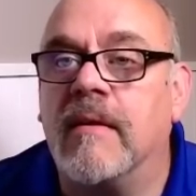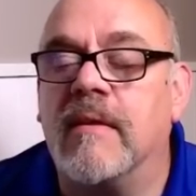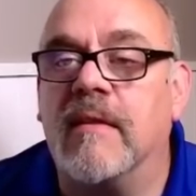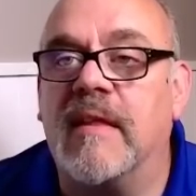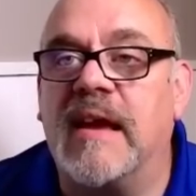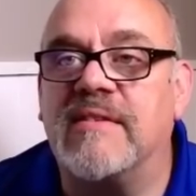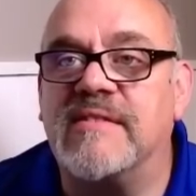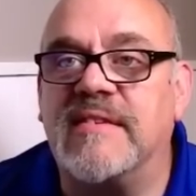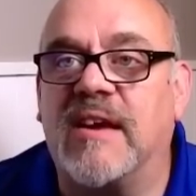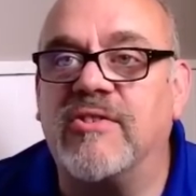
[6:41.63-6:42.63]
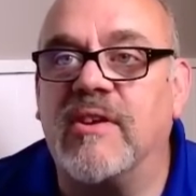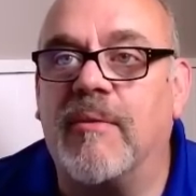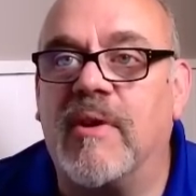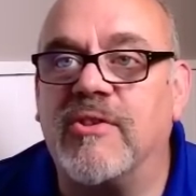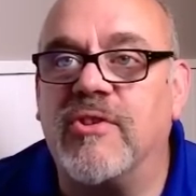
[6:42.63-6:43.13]
The last section I
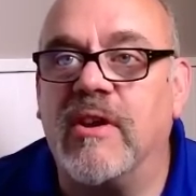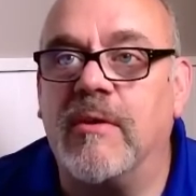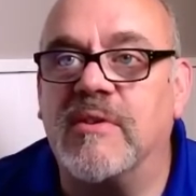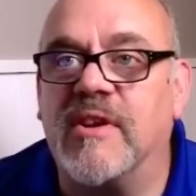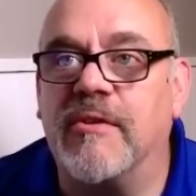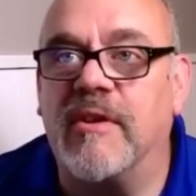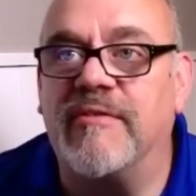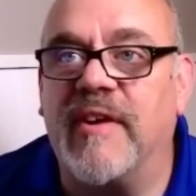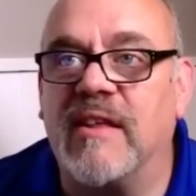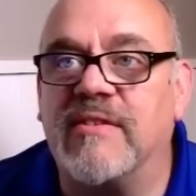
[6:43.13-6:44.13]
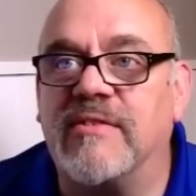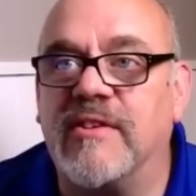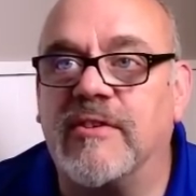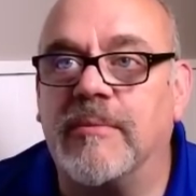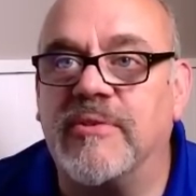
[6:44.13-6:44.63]
want to show you is under Advanced
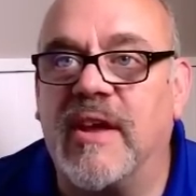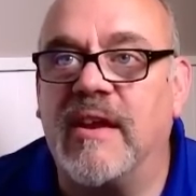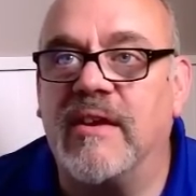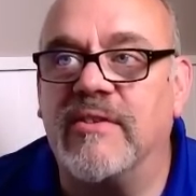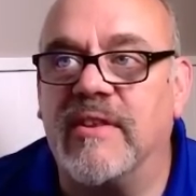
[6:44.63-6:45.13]
System Settings,